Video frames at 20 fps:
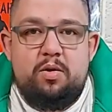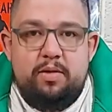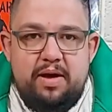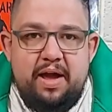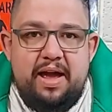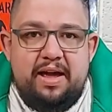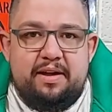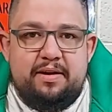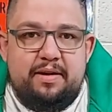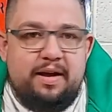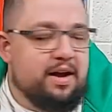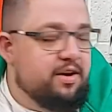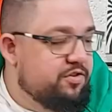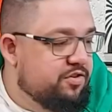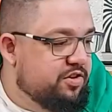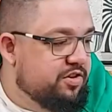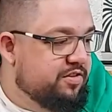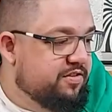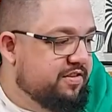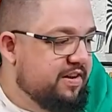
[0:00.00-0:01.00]
Okay, as
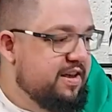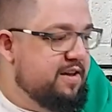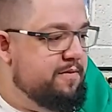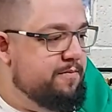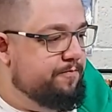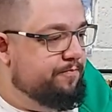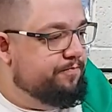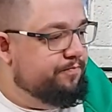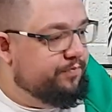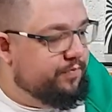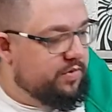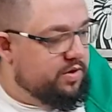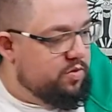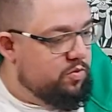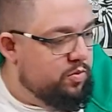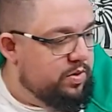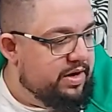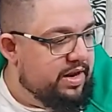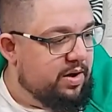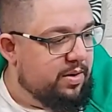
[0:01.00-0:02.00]
you can see,
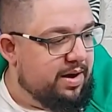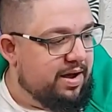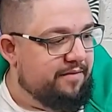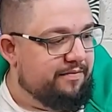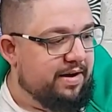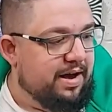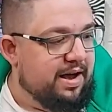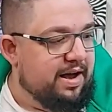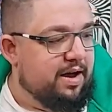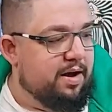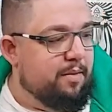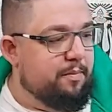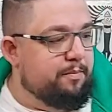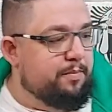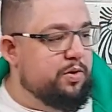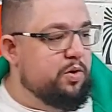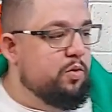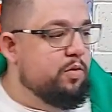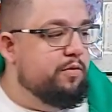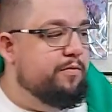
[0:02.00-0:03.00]
we now have our
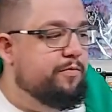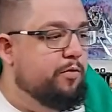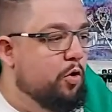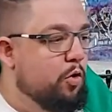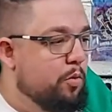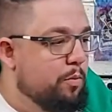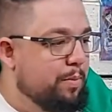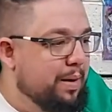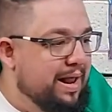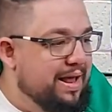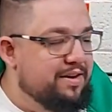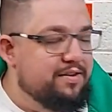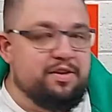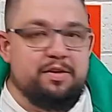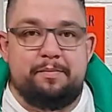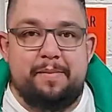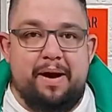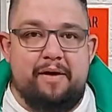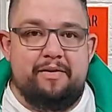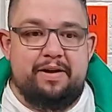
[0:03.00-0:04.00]
beautiful
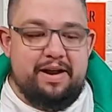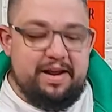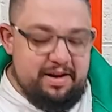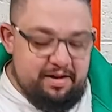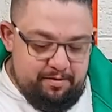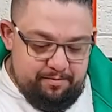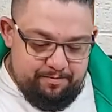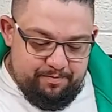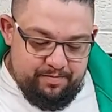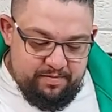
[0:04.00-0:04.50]
blended marinade.